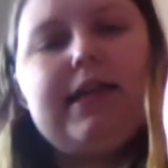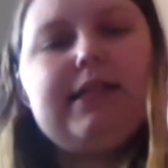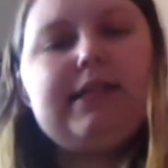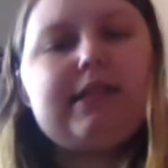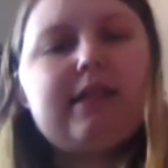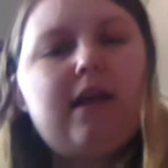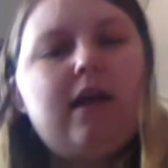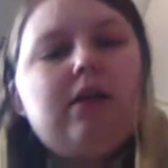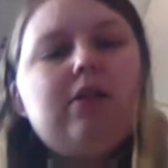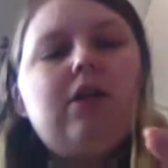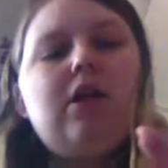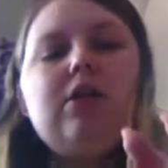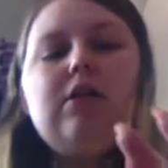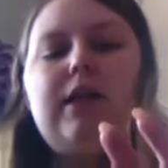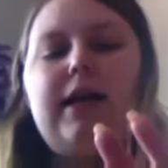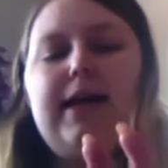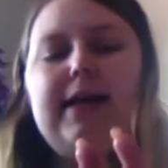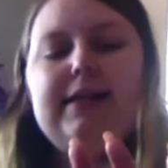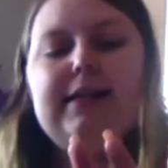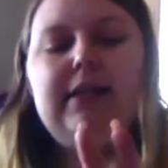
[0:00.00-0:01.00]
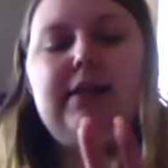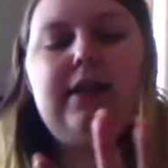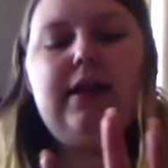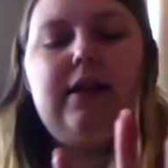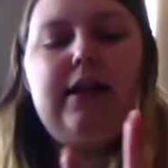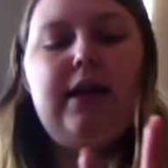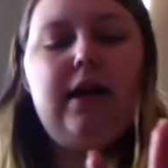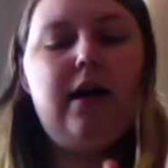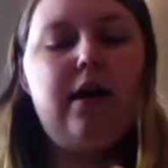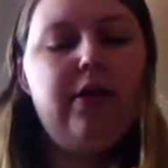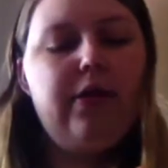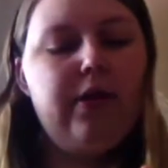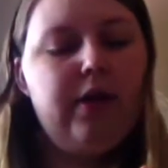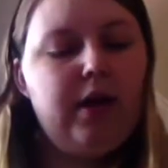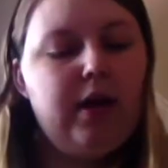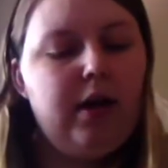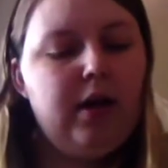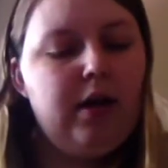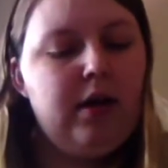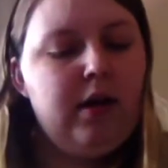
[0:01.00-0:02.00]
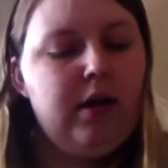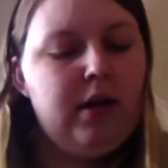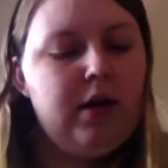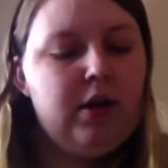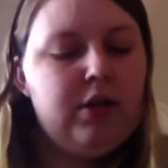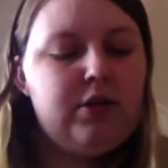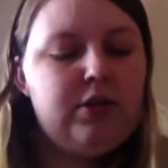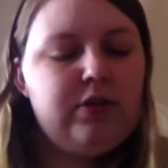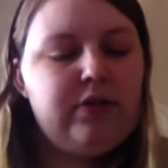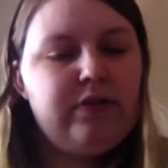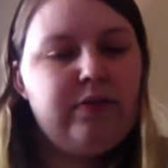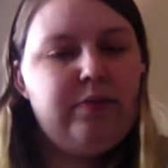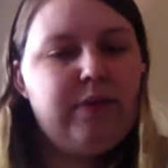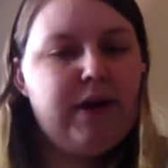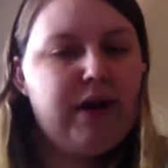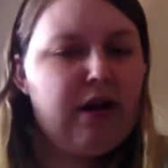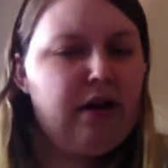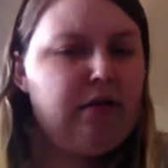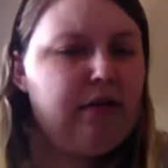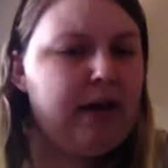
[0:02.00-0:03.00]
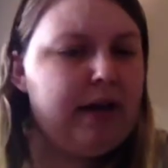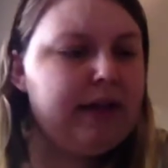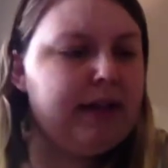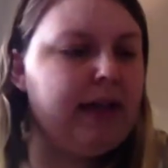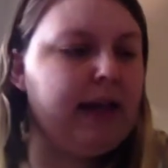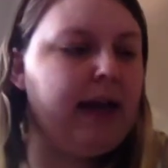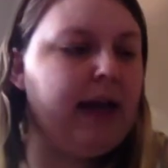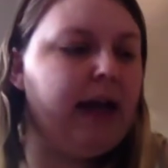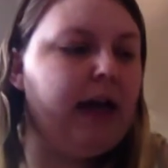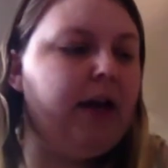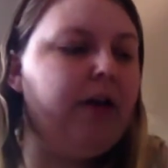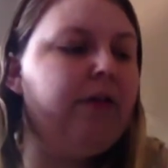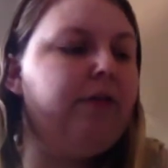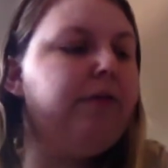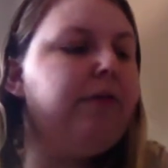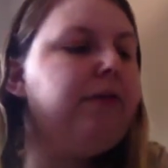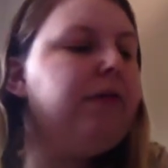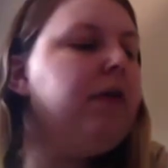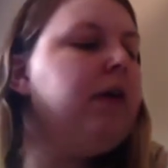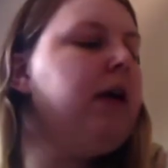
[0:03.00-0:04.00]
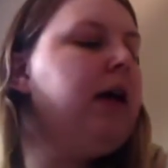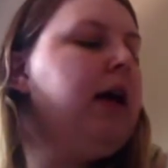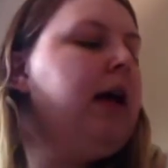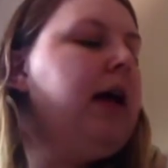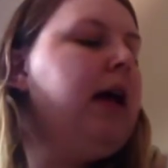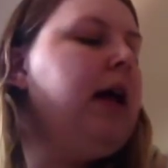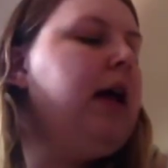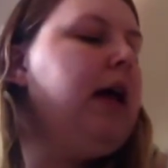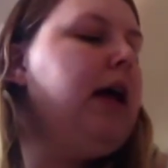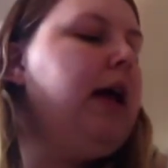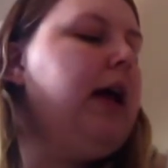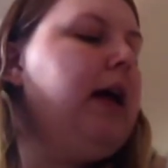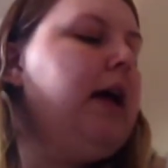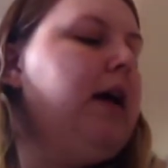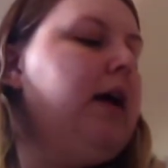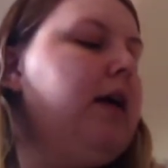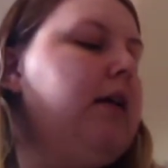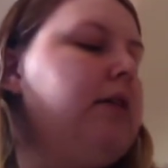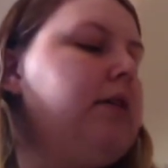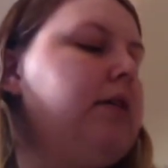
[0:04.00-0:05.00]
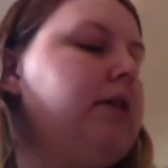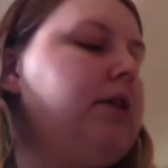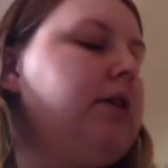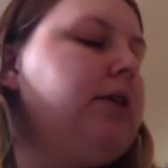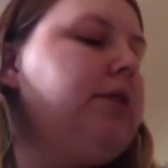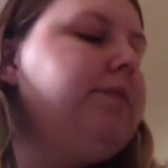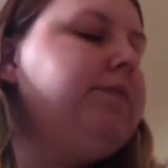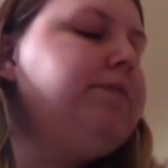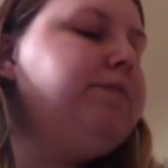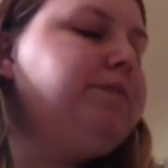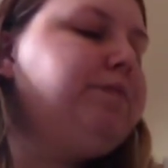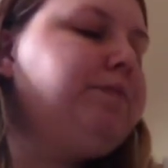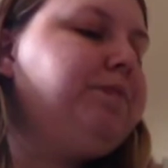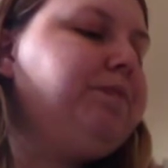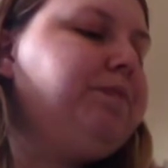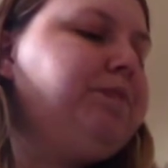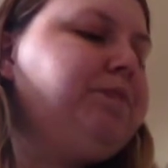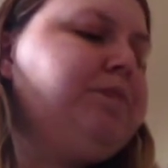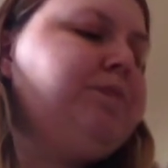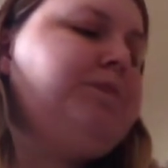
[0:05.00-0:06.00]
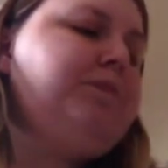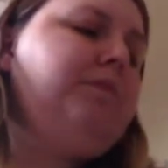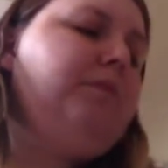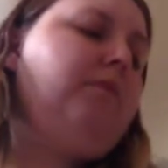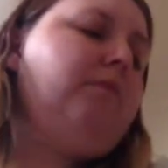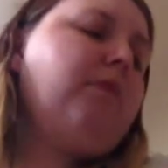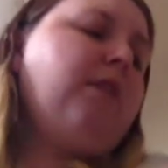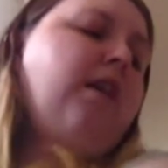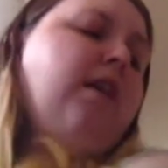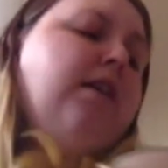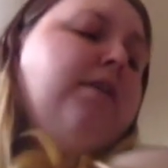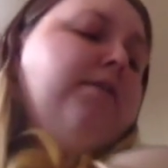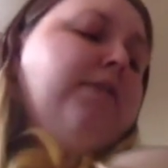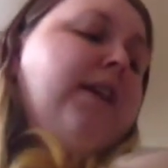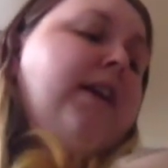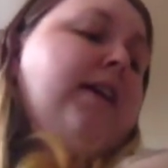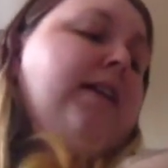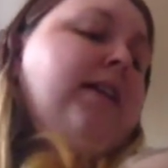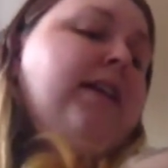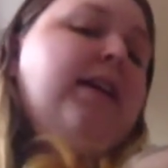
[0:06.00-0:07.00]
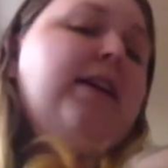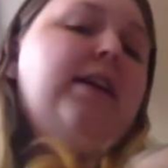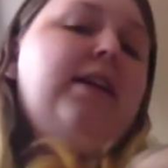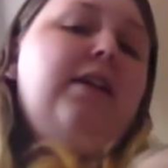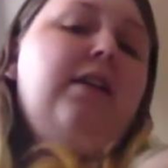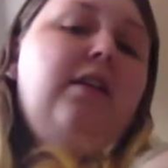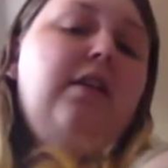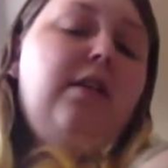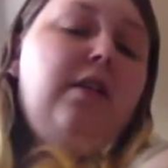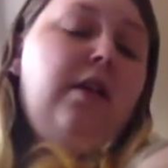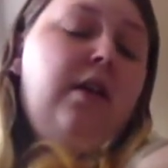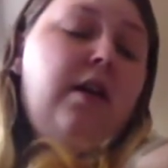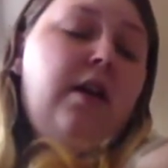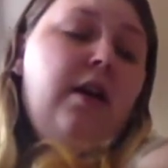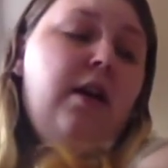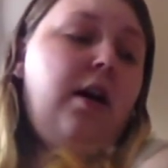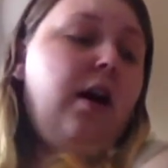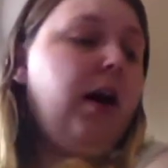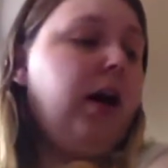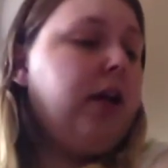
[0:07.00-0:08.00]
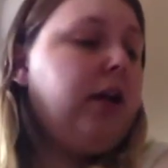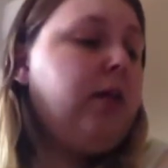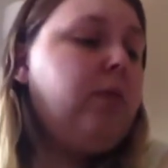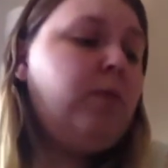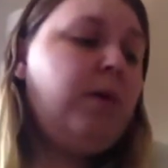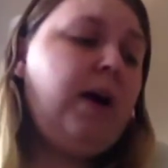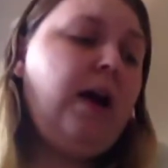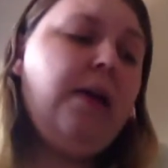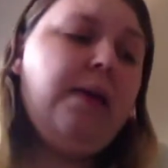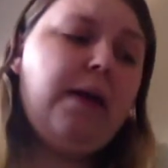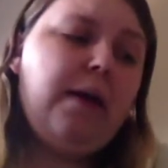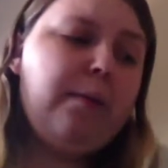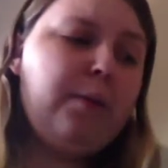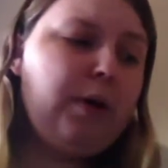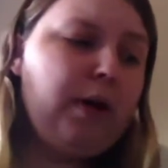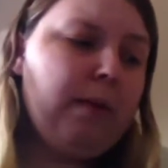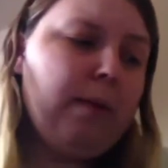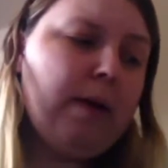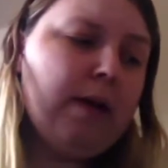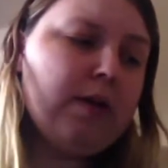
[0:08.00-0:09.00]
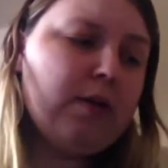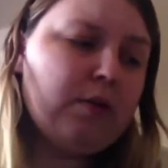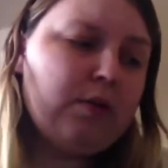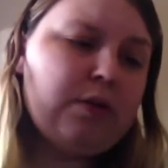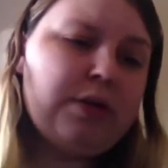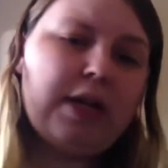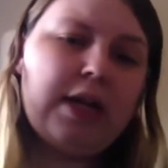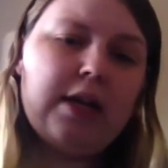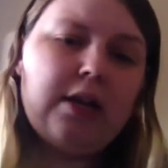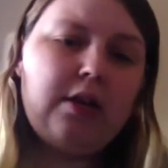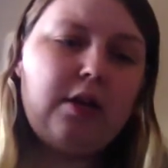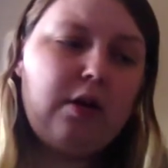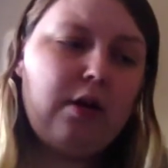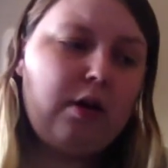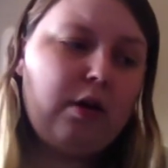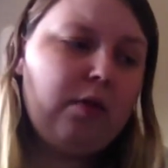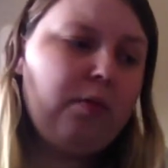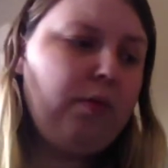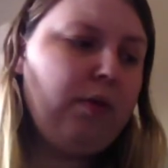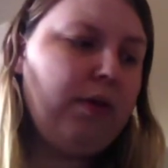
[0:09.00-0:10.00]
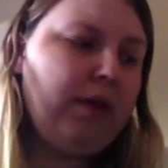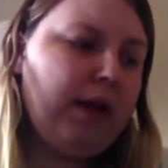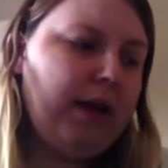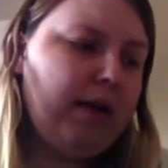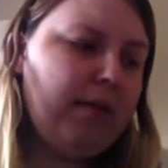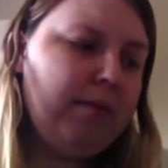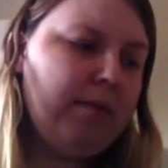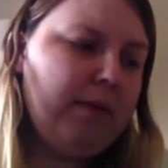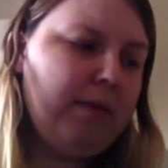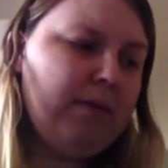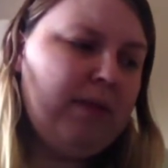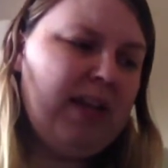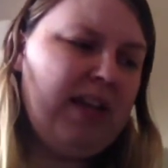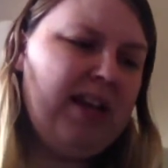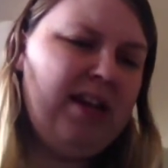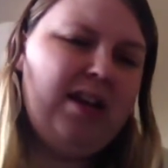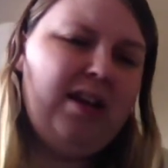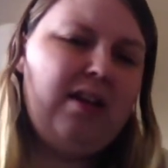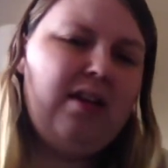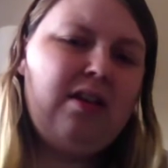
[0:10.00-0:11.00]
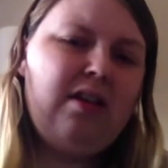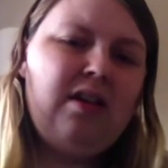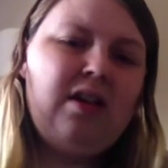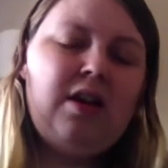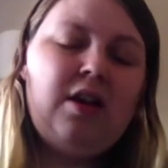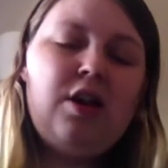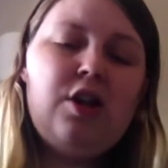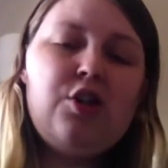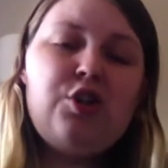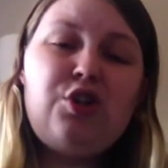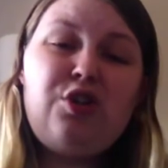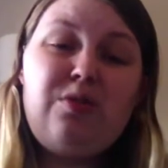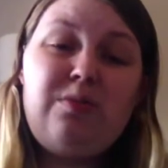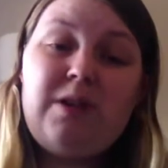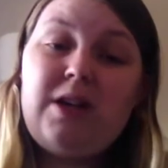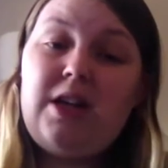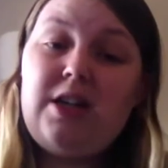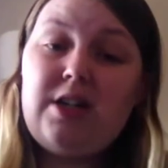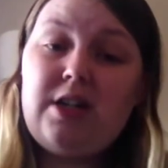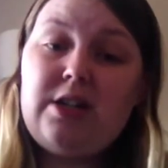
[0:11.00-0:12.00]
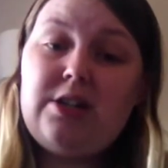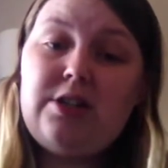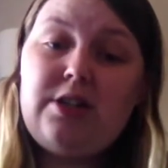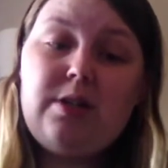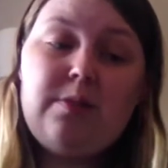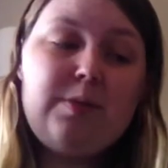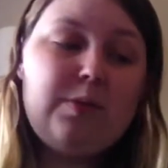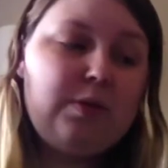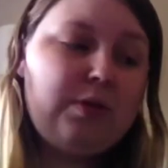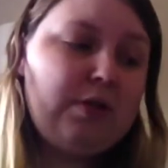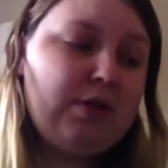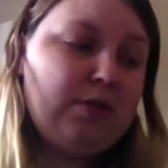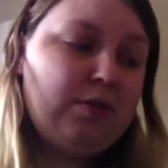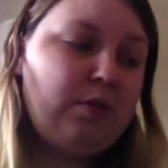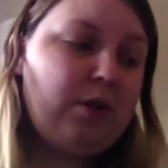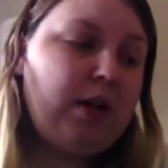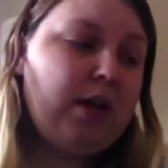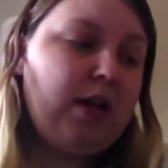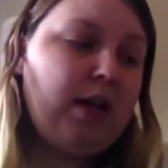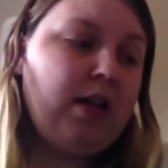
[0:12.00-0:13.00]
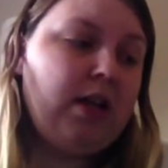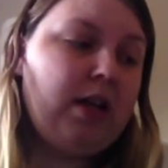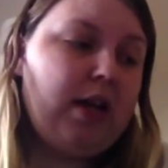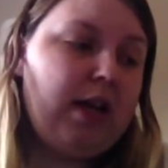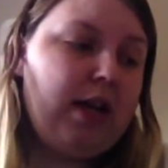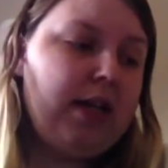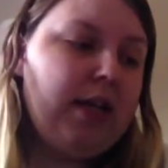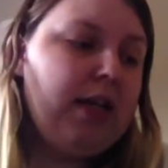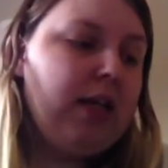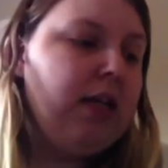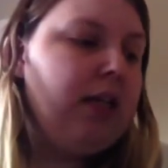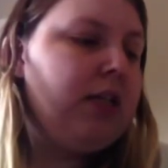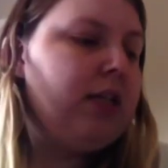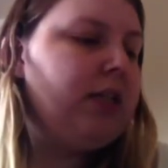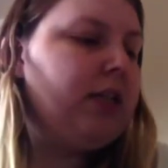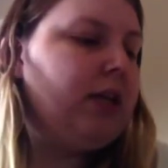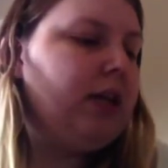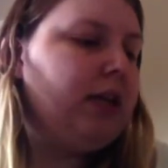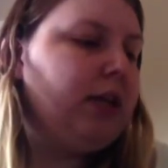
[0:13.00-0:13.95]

it's a lot lighter than the other sort of berry reds I have, and I find that I can wear that pretty much all day long without needing too many touch-ups, which is why I like it.